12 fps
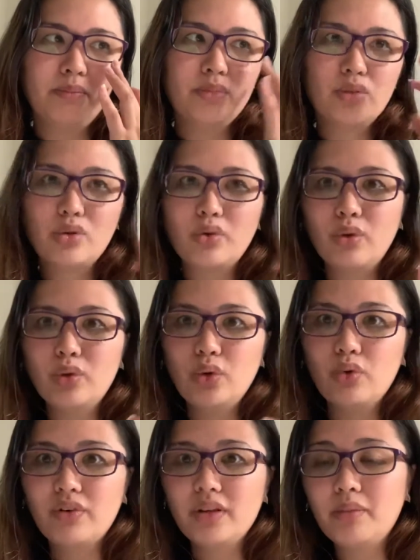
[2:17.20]
scroll
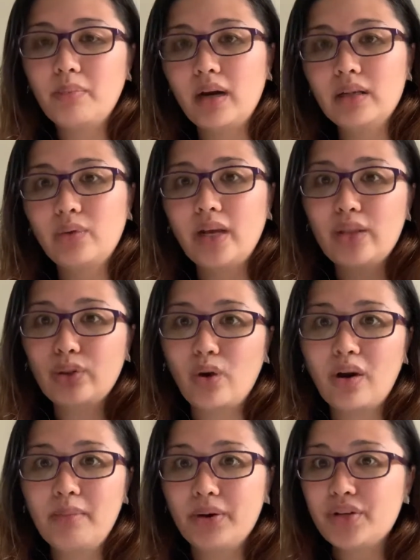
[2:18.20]
over the part where I
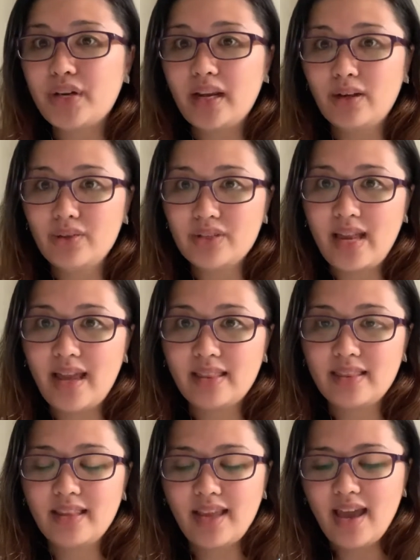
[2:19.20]
talk about triclosan.
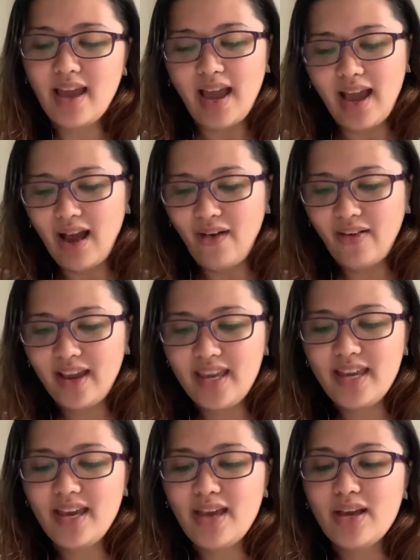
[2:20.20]

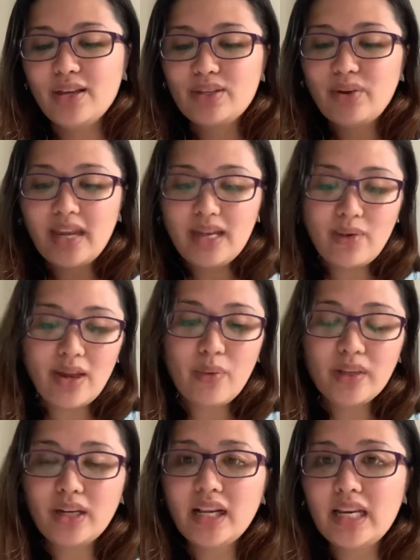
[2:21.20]
Okay? So anyway,
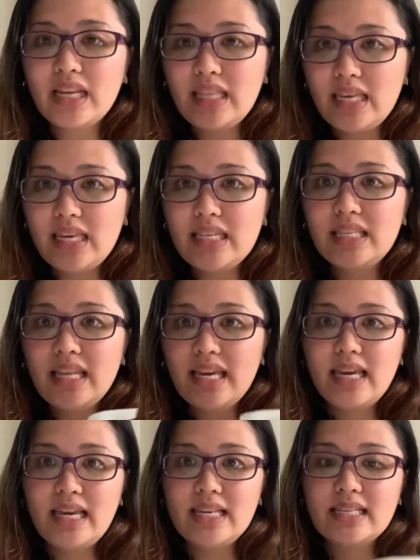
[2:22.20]
what you're gonna need
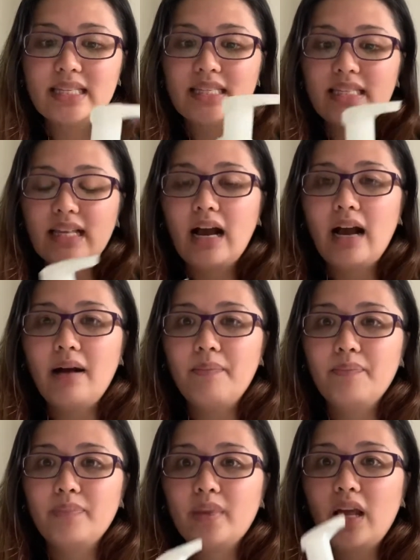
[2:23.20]
is
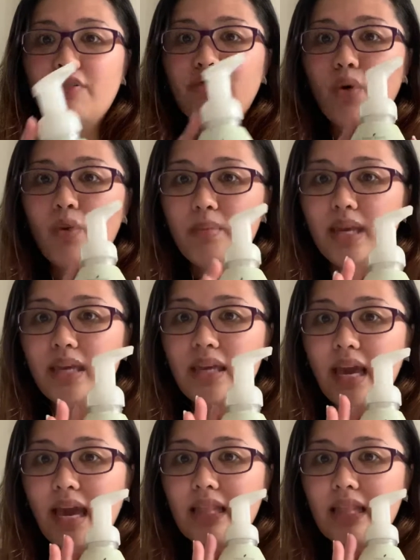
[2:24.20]
a foaming